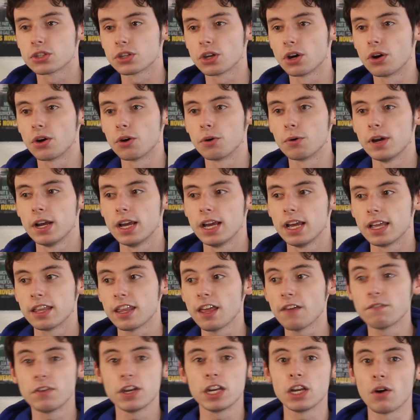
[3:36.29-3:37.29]
So
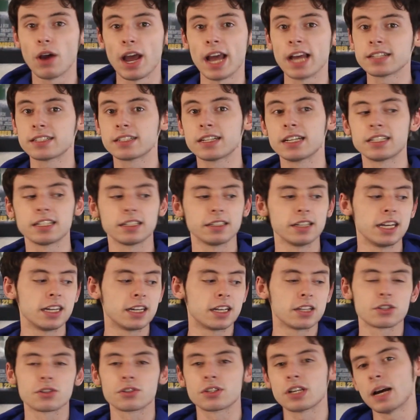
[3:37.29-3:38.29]
that video has to get
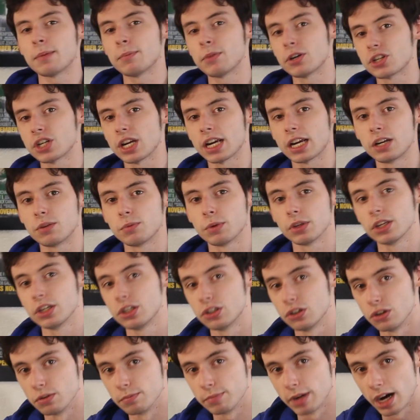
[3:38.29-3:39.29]
delayed because there's not much I can
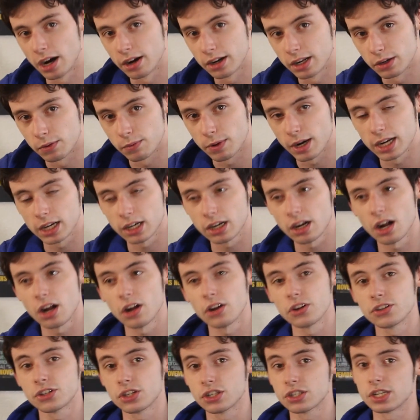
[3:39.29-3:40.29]
really do about it, right?
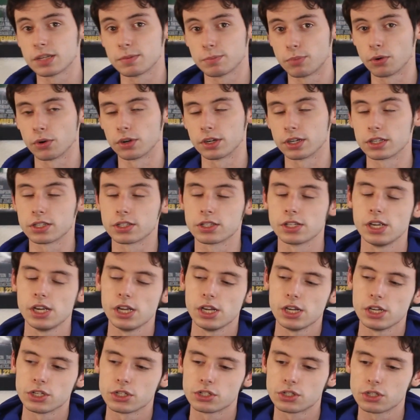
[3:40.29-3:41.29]
College is important.
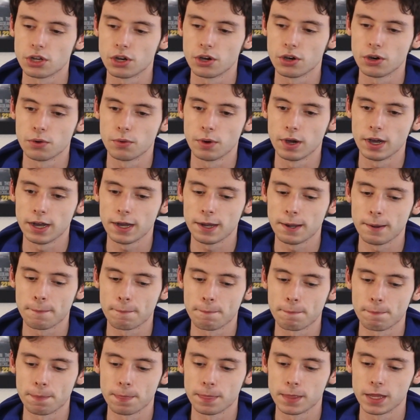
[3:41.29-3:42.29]
So,
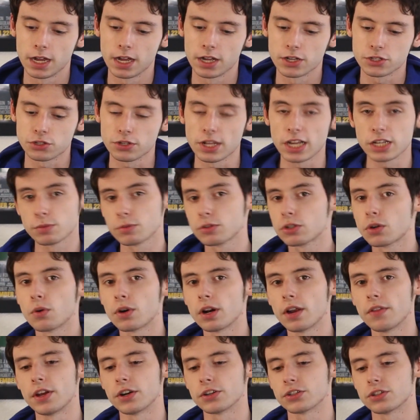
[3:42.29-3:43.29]
so that's
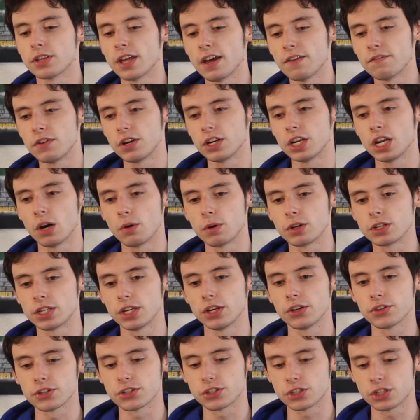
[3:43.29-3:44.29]
what's going on there. So that video
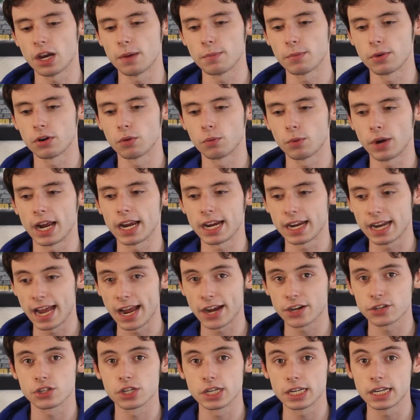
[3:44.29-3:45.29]
until the summer, when I
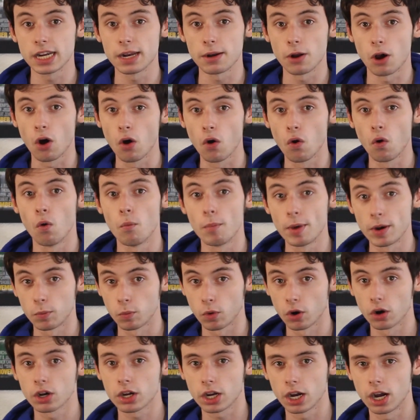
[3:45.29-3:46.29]
can actually get
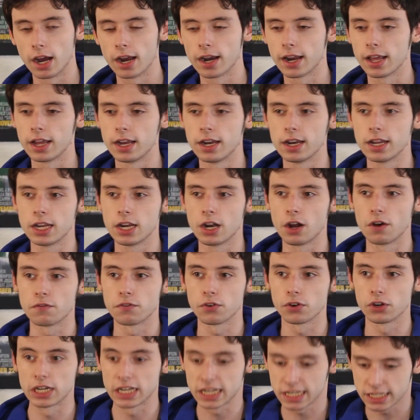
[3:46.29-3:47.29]
home and work on it, you
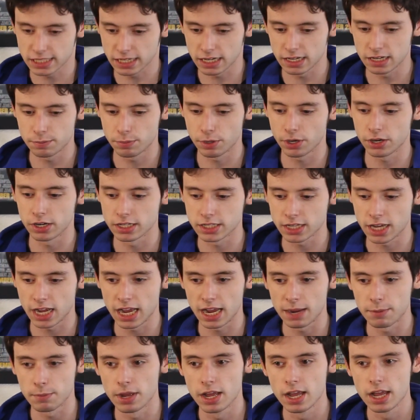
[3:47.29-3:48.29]
know, for an extended period
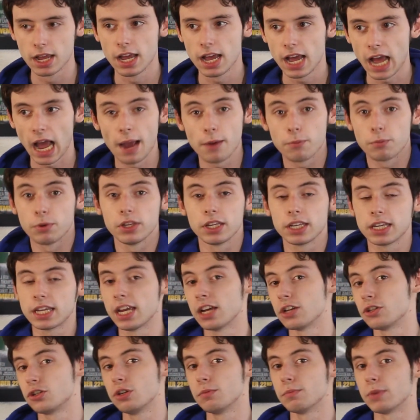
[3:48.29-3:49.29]
of time, I
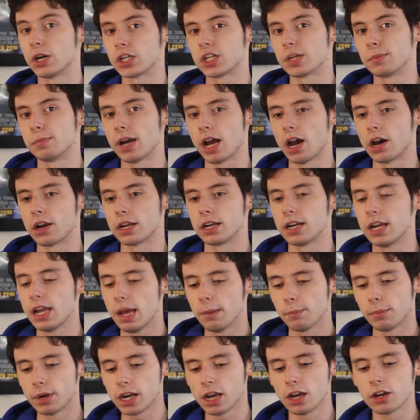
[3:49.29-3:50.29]
really can't do much about it.
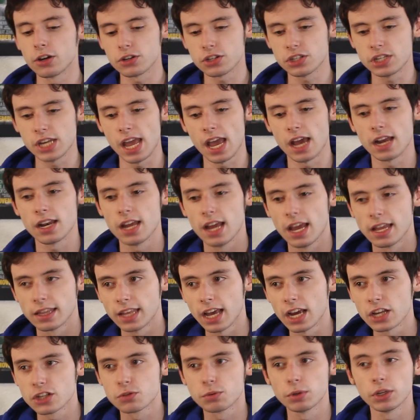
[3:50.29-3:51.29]
But I understand
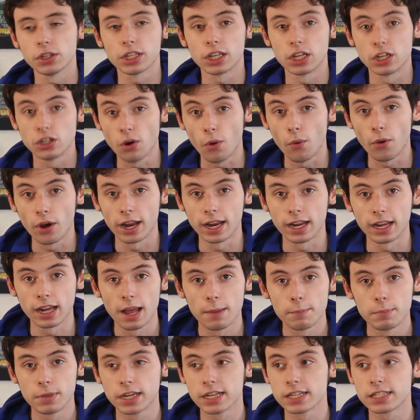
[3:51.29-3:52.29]
that's really
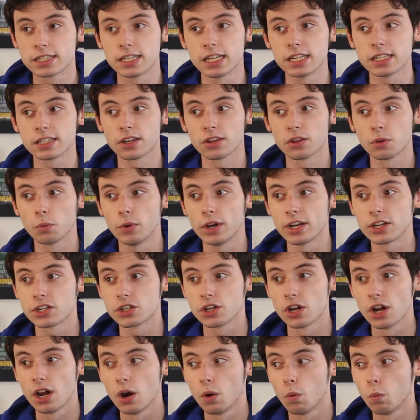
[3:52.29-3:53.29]
annoying because Season of the
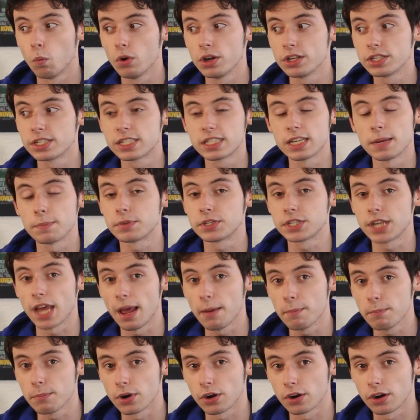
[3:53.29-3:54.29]
Witch was
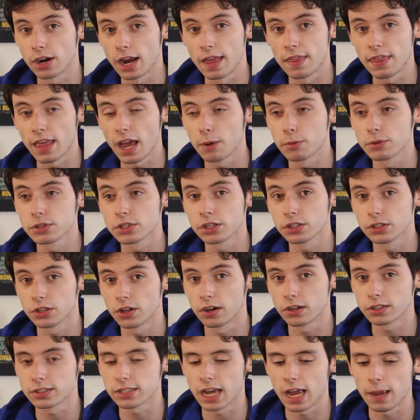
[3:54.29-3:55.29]
September, and that was a
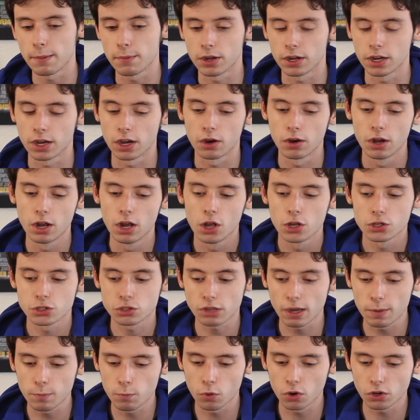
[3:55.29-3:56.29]
long time ago.
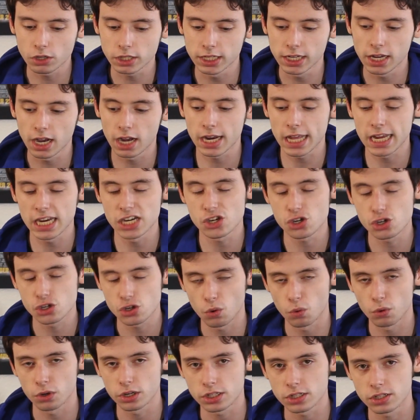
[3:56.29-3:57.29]
So I'm working on a
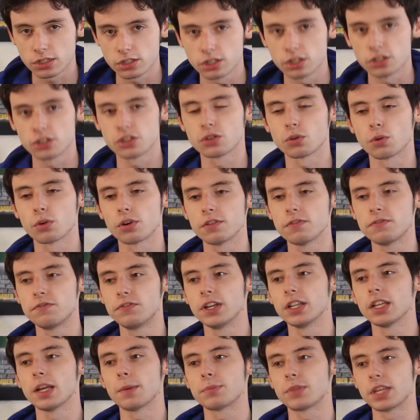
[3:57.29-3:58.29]
short to sort
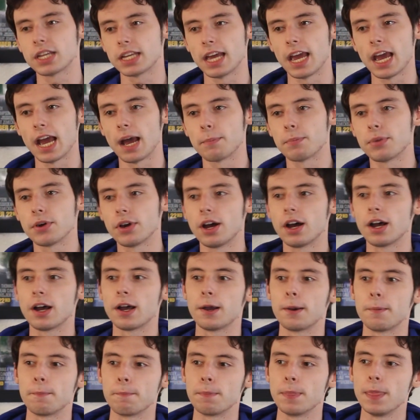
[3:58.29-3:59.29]
of fill up the gap.
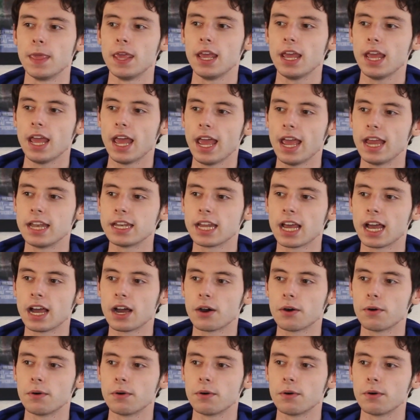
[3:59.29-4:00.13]
And